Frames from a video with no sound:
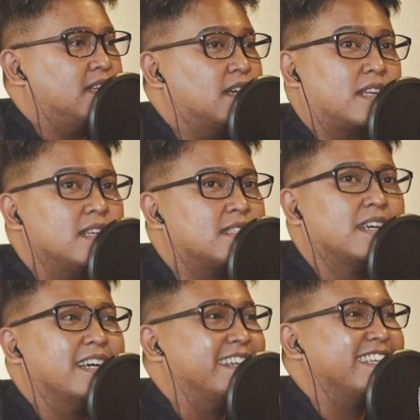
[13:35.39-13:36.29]
Then yeah. the, this
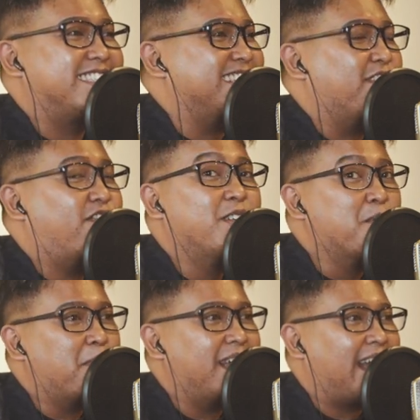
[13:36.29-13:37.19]
this
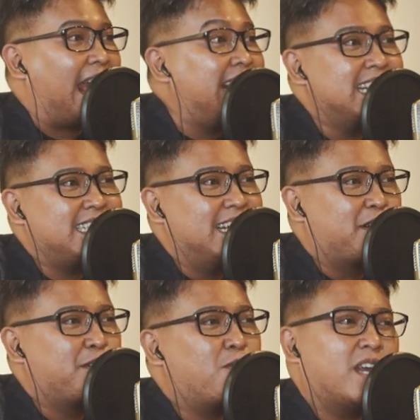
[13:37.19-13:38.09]
filming editing
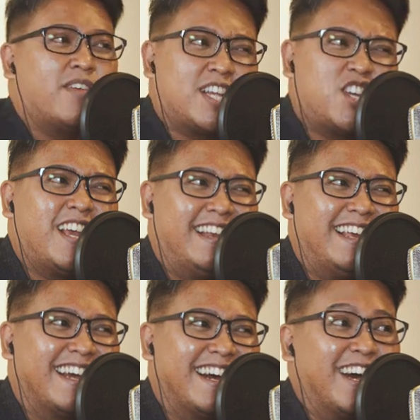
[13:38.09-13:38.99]
crew, what they very shady, yeah.